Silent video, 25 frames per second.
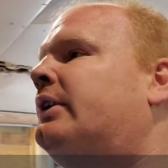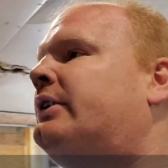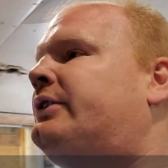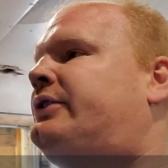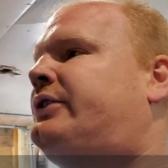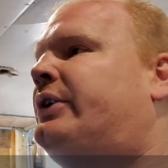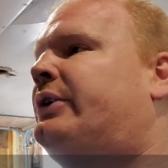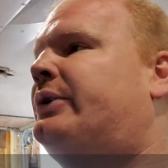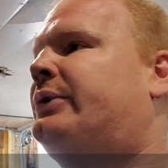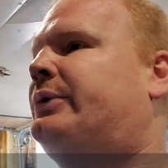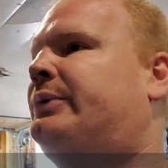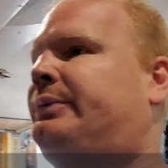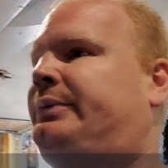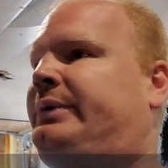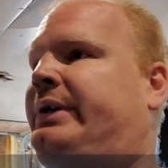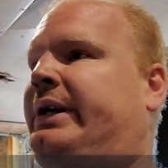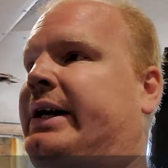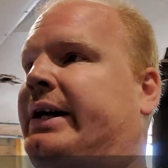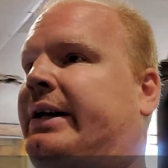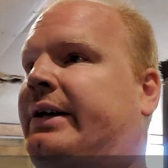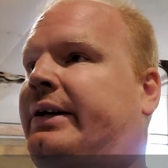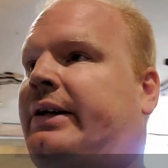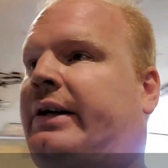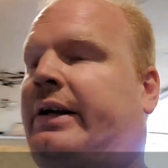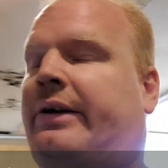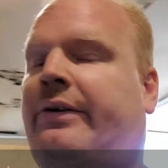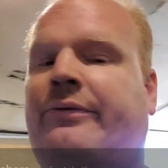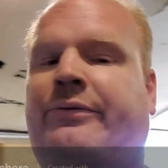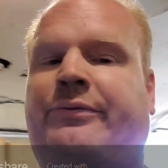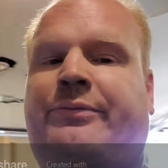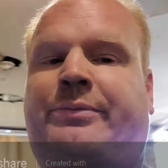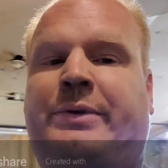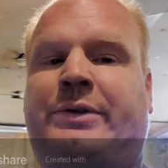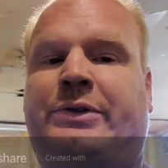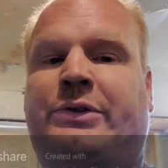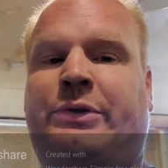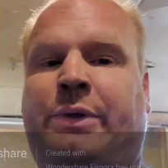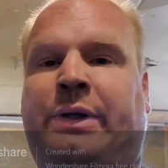So yeah, I've
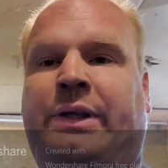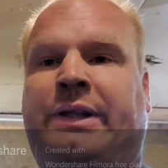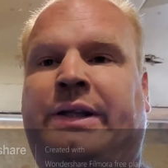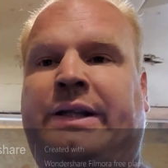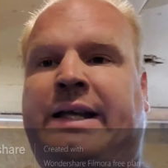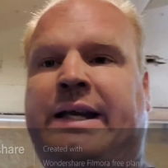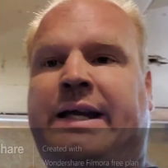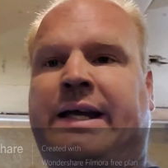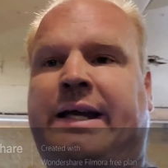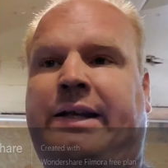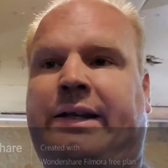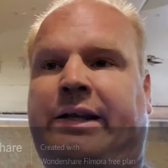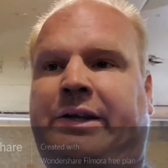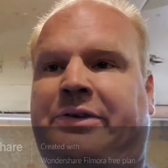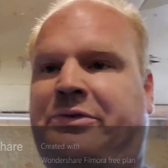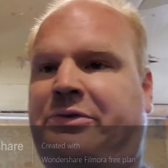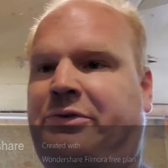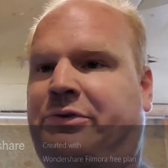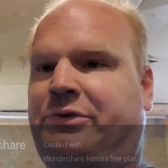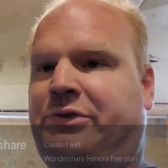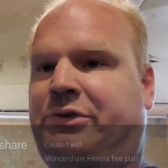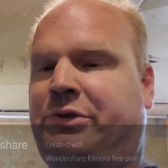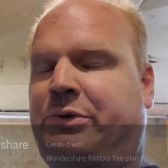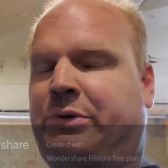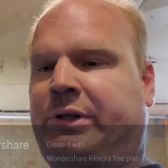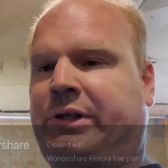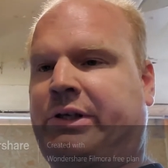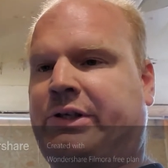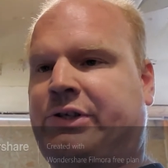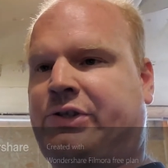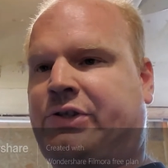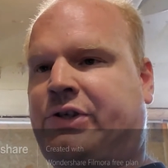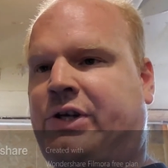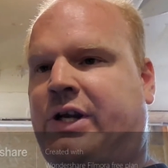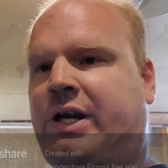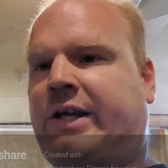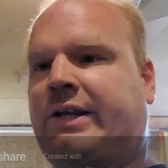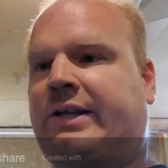been doing that. I was doing his
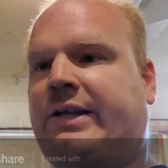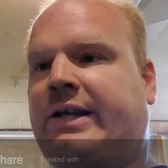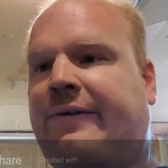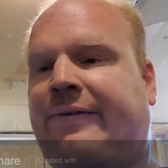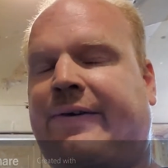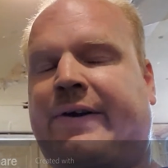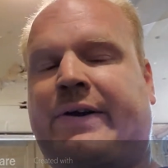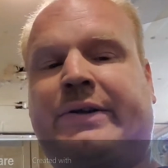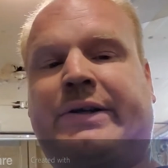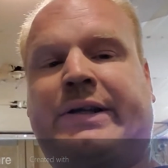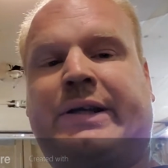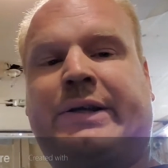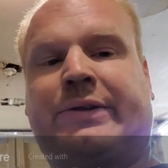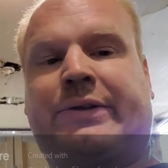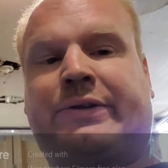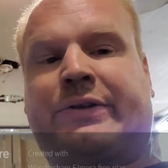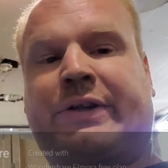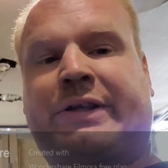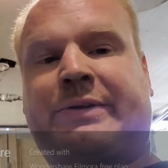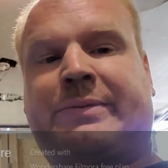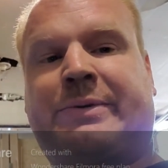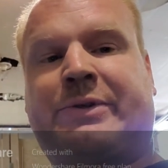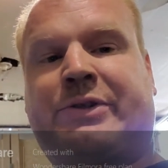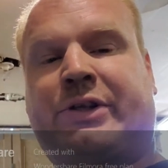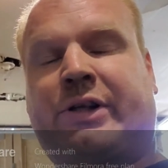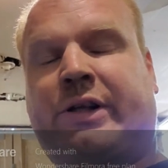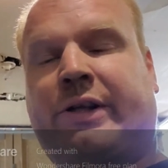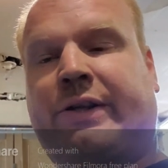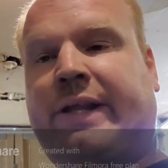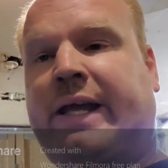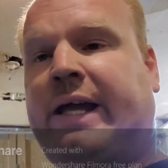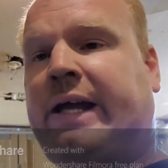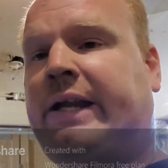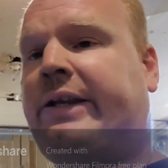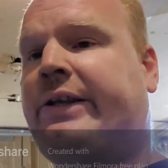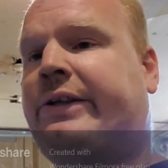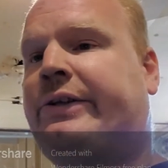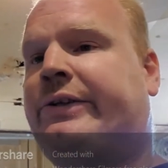truck. I found out the transmission on
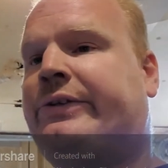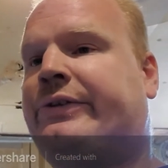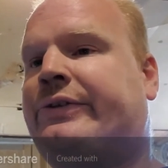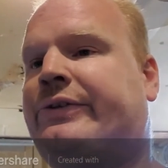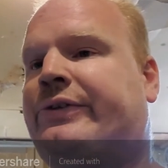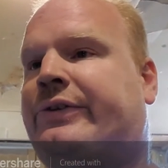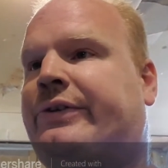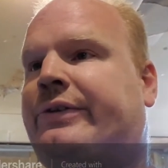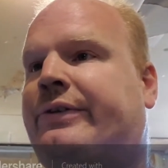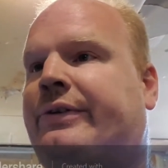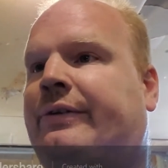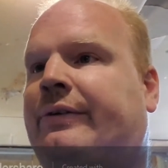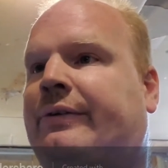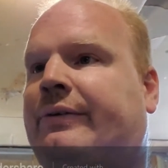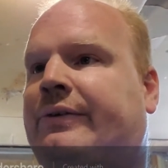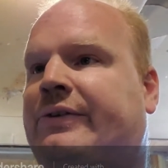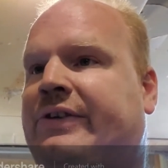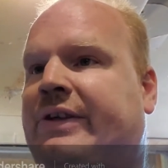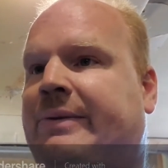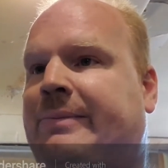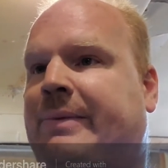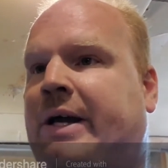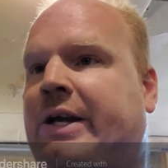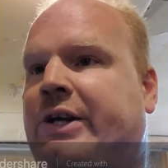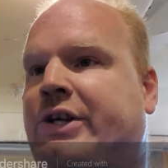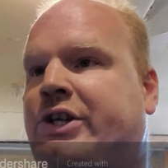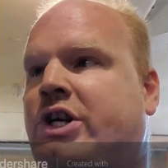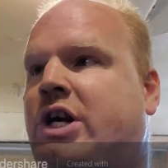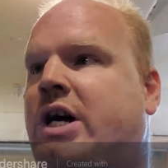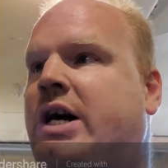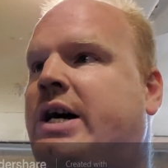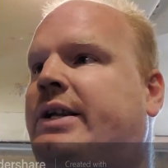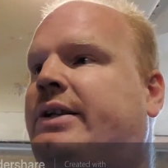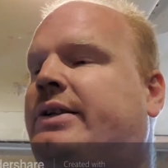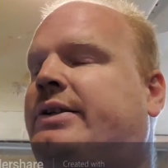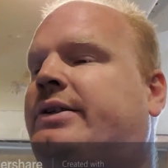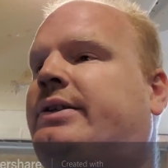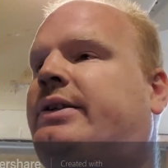that is
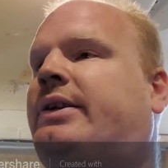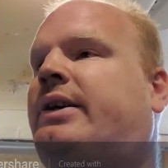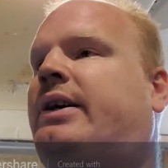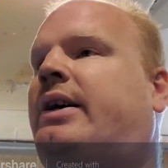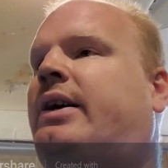semi-shot.